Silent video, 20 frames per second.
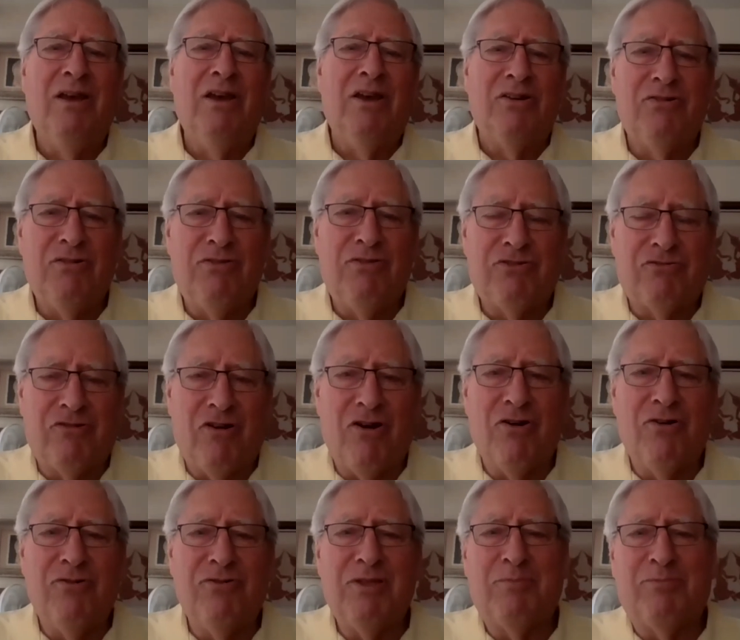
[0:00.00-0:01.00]
to
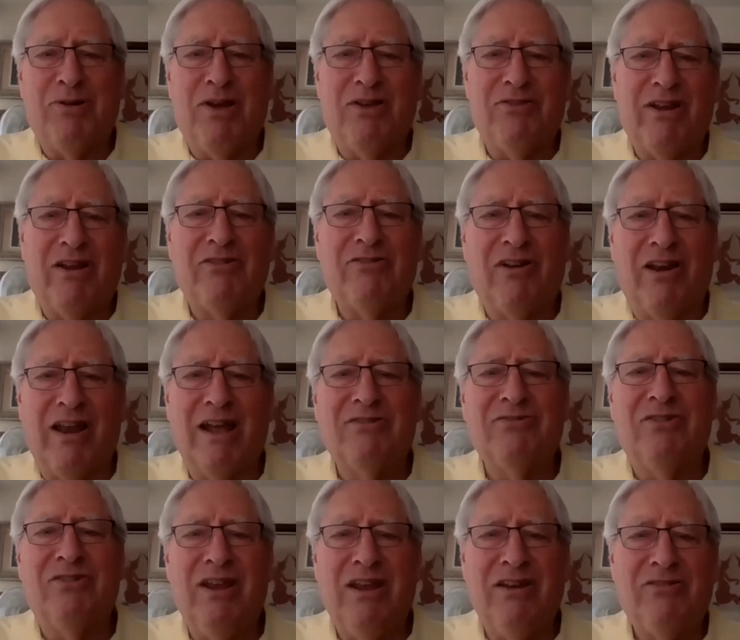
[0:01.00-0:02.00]
throw the presidential
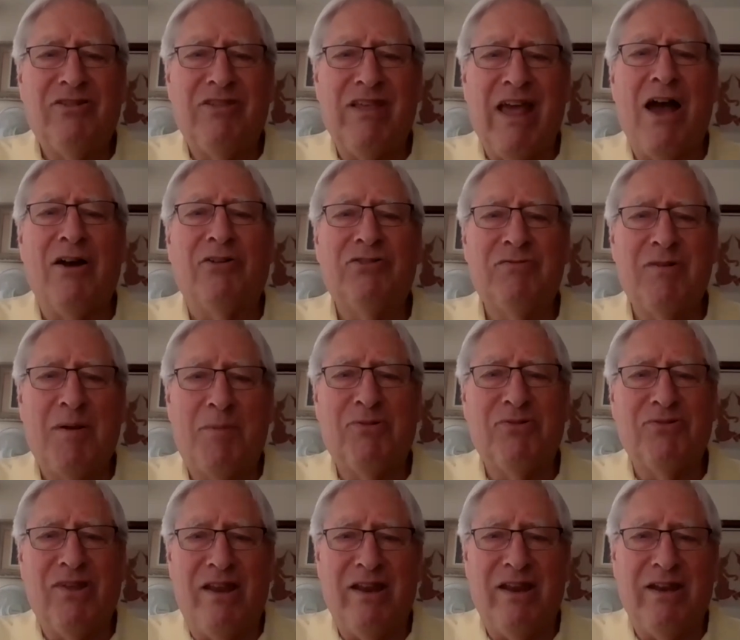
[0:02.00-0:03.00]
election into the House of
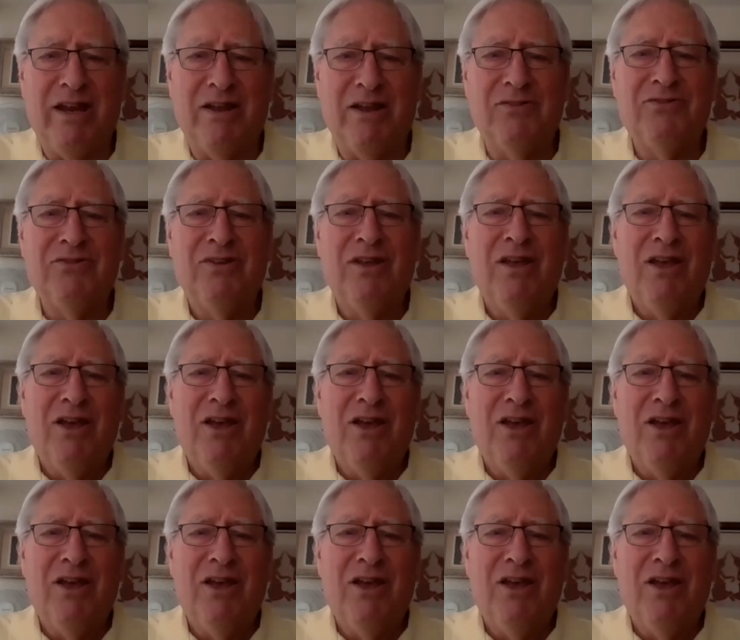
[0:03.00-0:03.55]
Representatives,